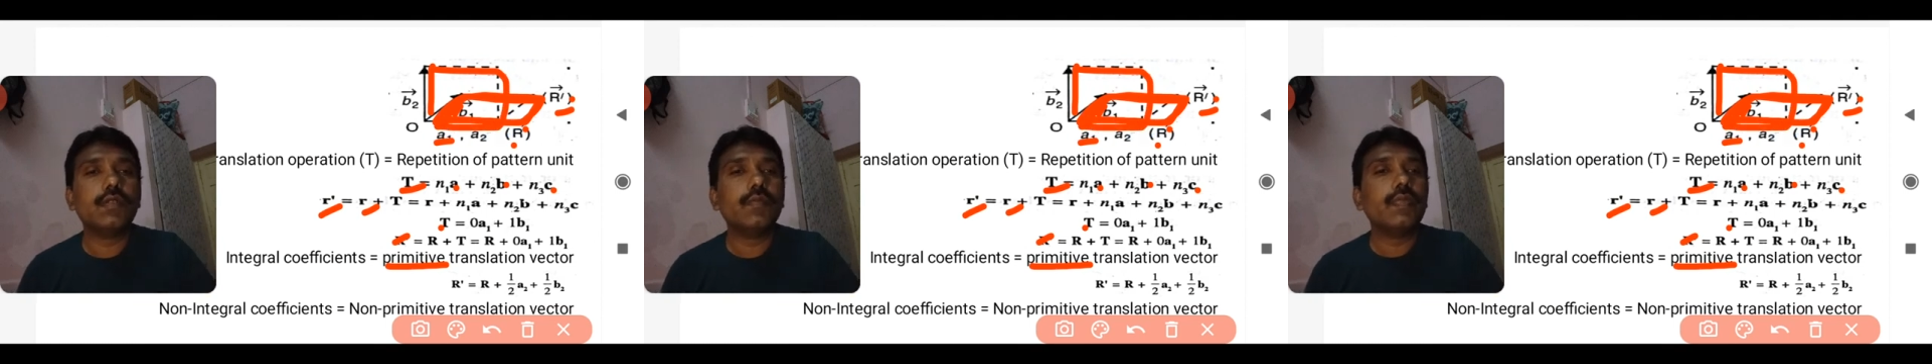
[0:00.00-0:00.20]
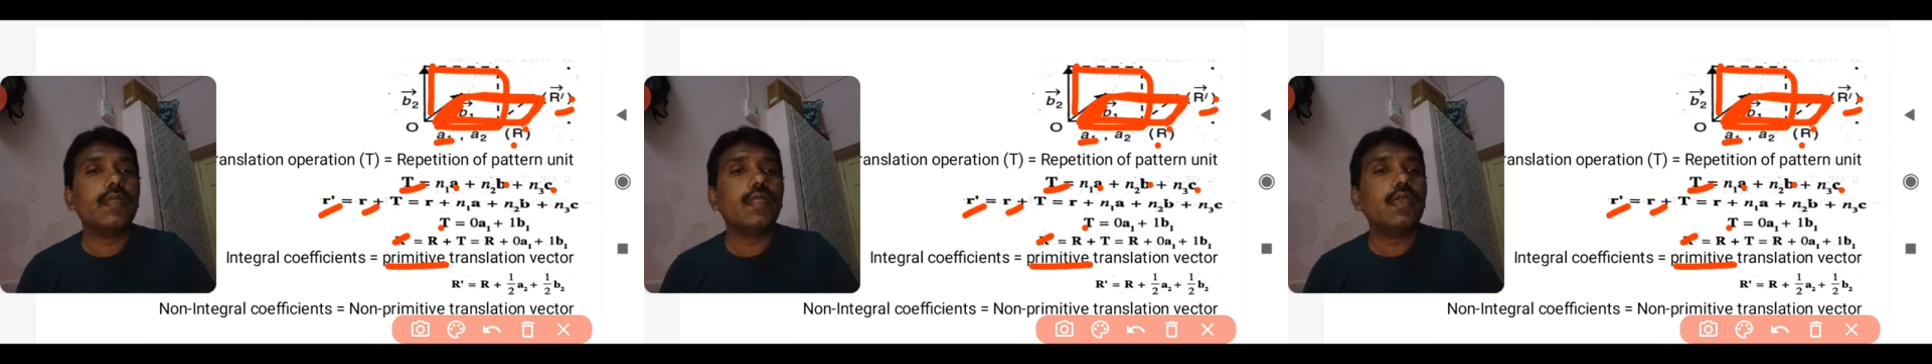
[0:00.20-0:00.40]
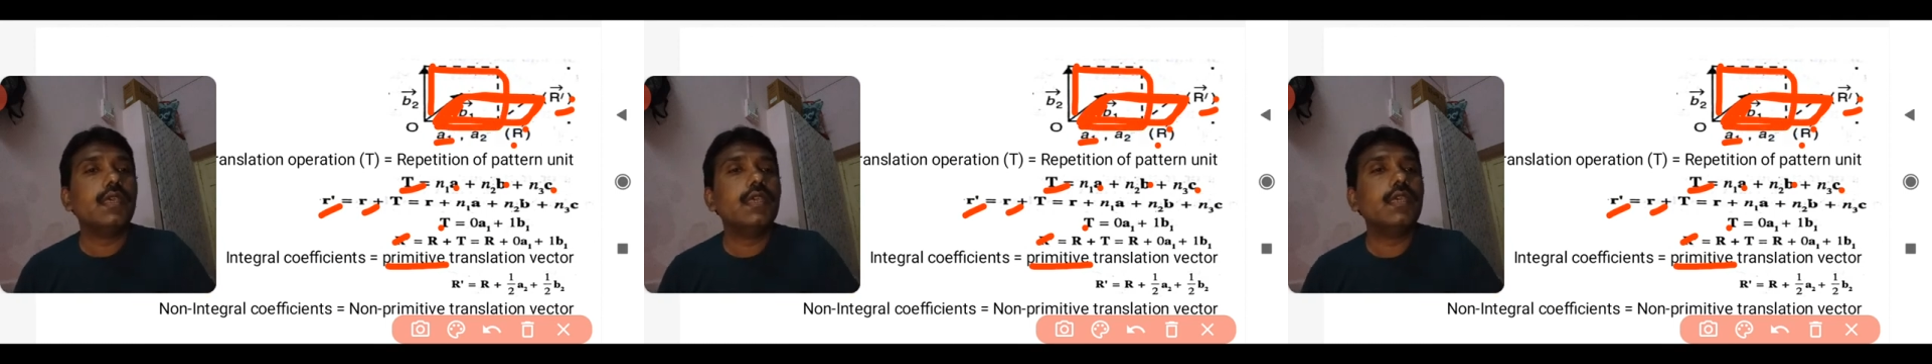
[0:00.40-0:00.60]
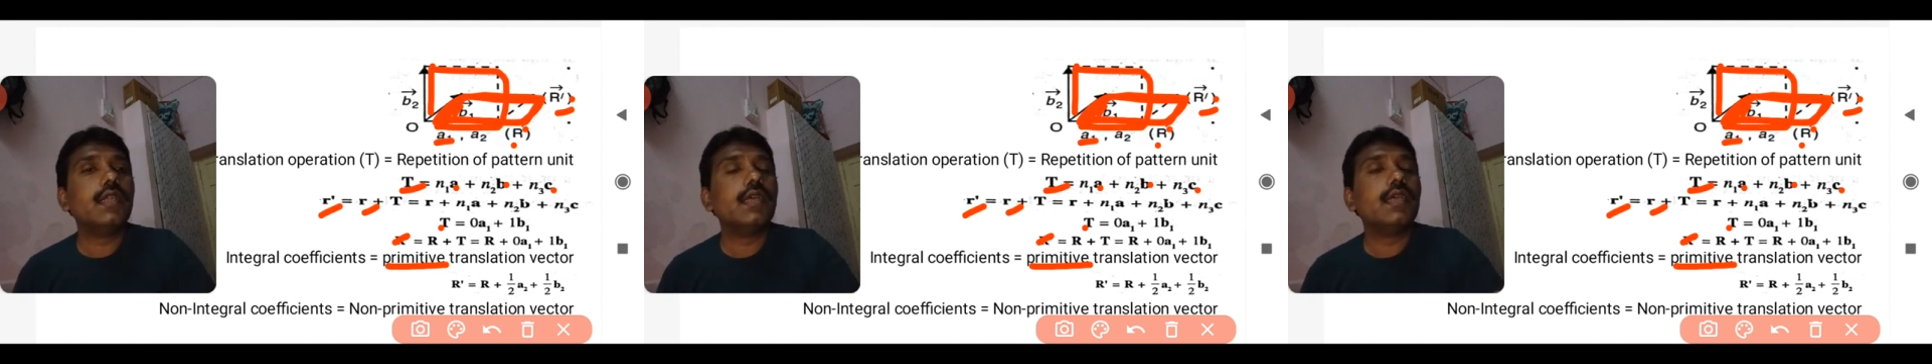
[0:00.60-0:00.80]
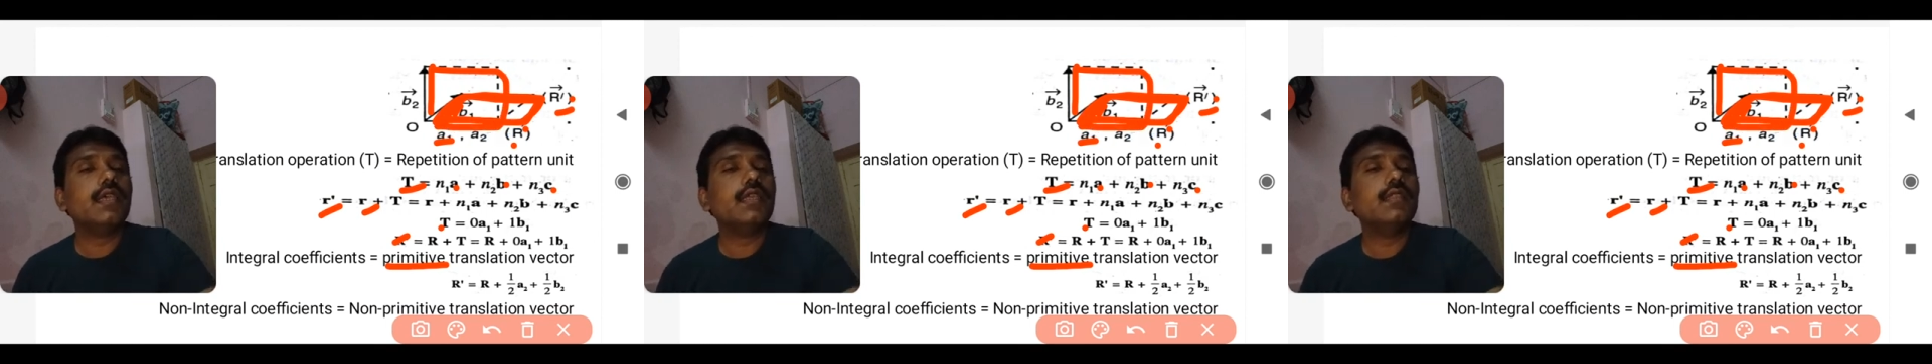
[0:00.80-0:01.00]
Here
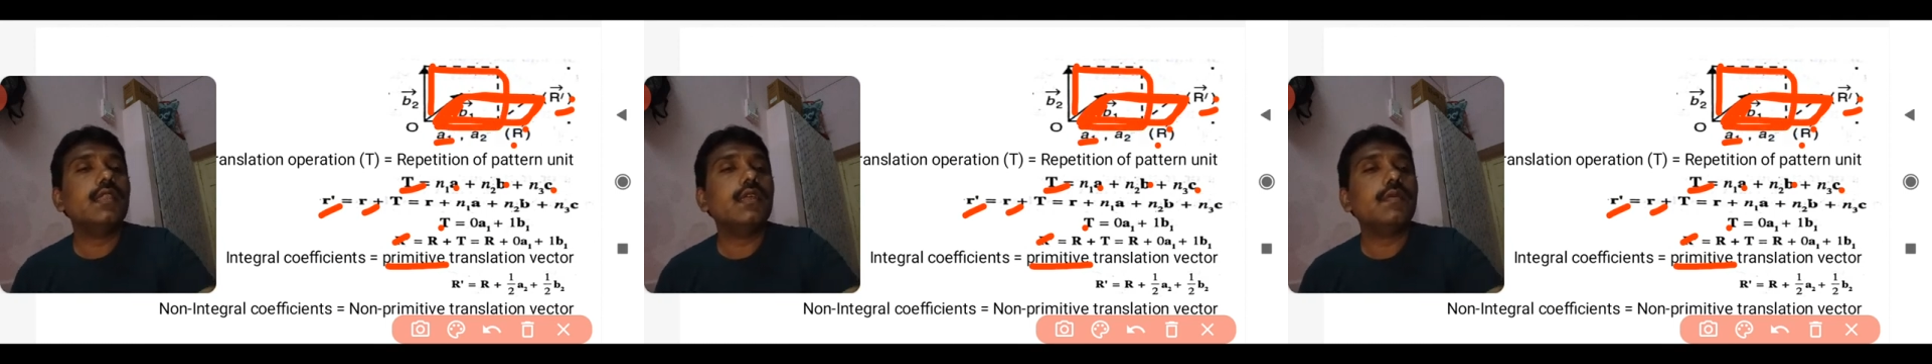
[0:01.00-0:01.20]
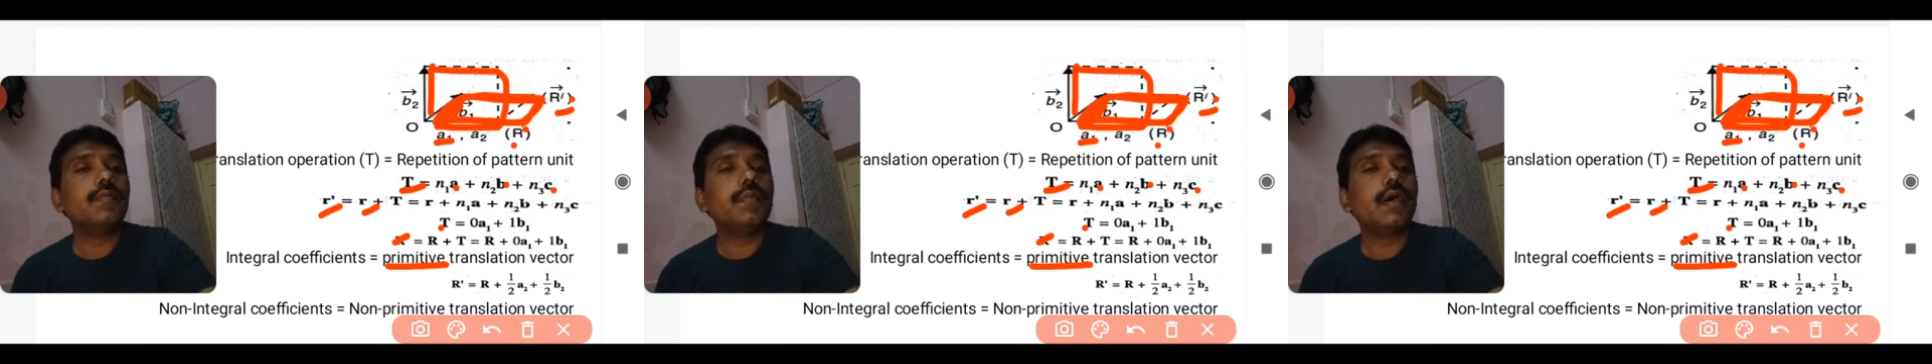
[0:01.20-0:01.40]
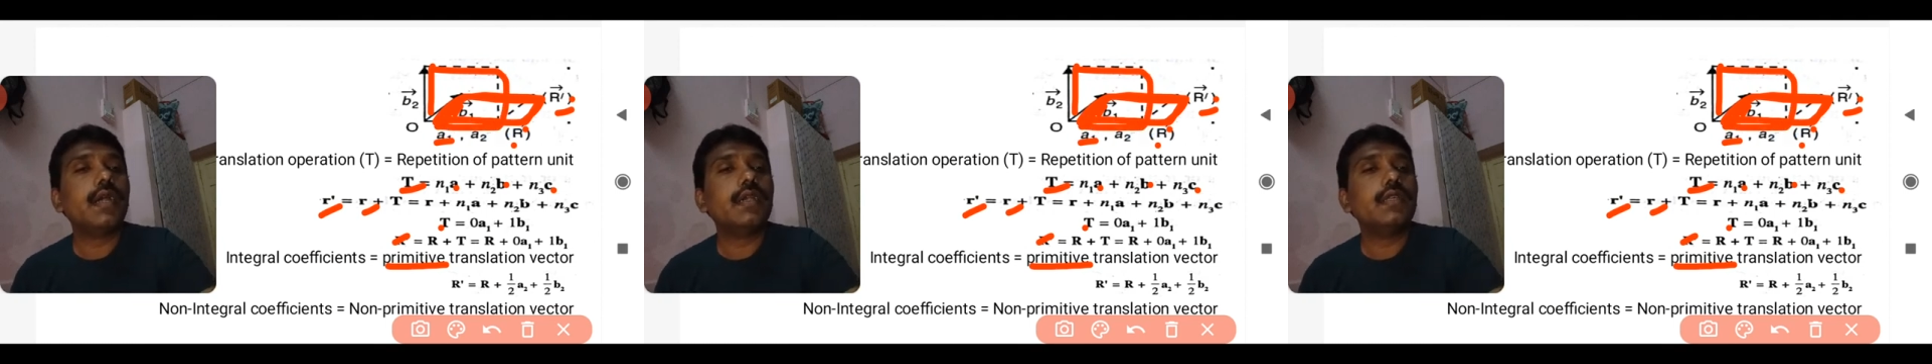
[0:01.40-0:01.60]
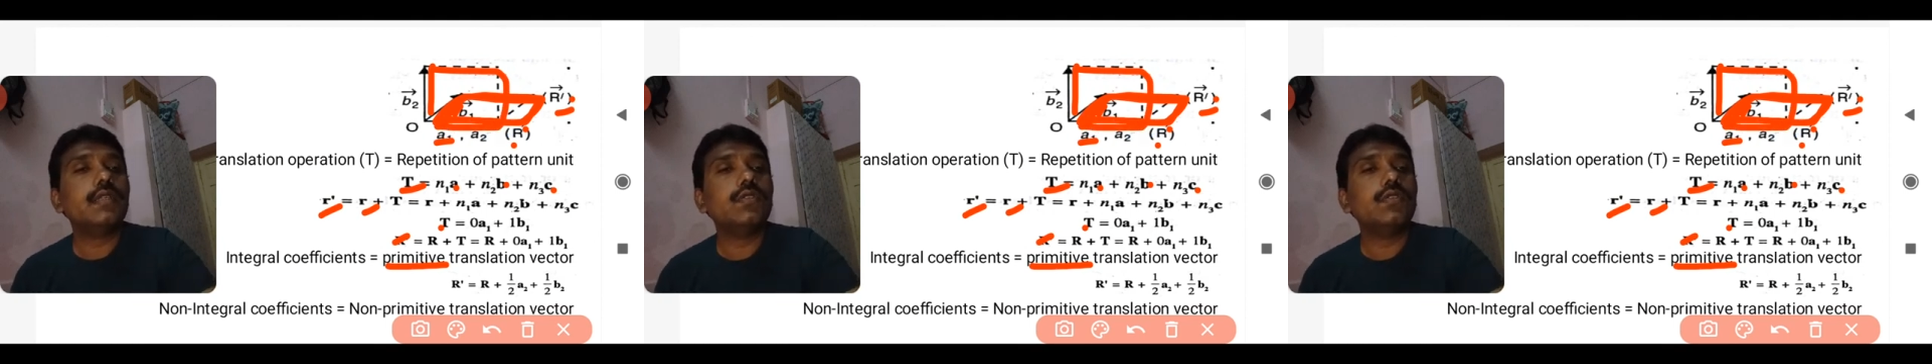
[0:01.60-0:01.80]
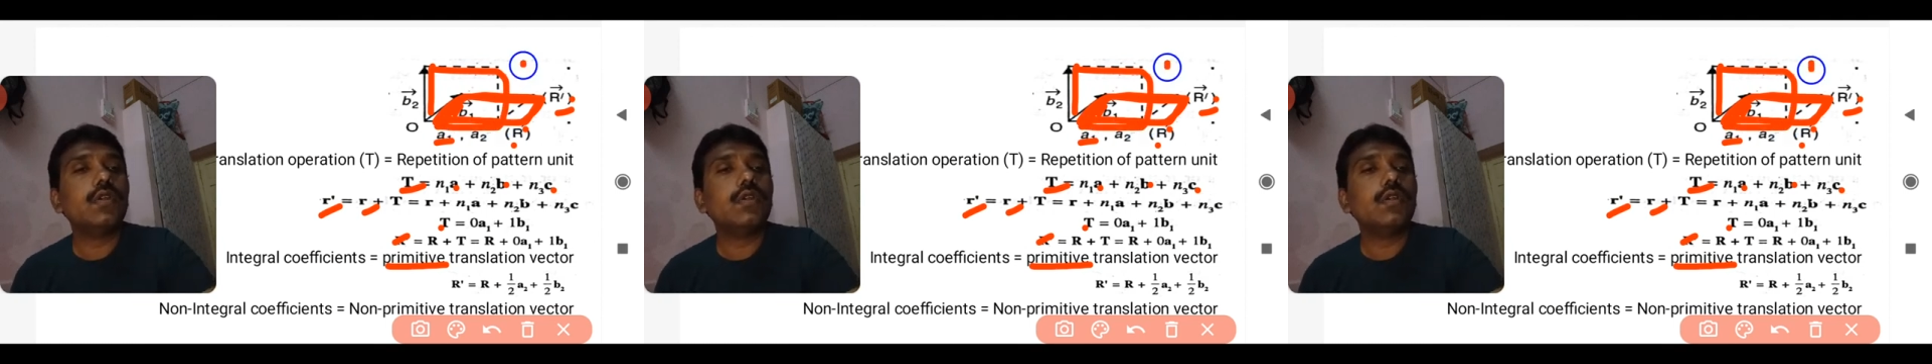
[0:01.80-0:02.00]
again the part is not
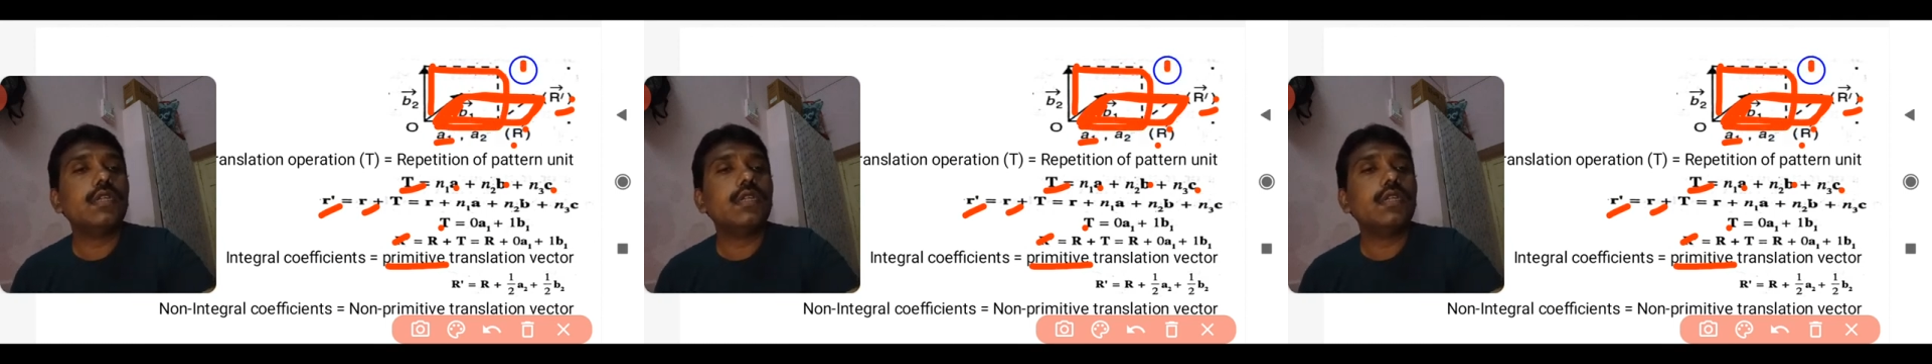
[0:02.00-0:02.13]
written,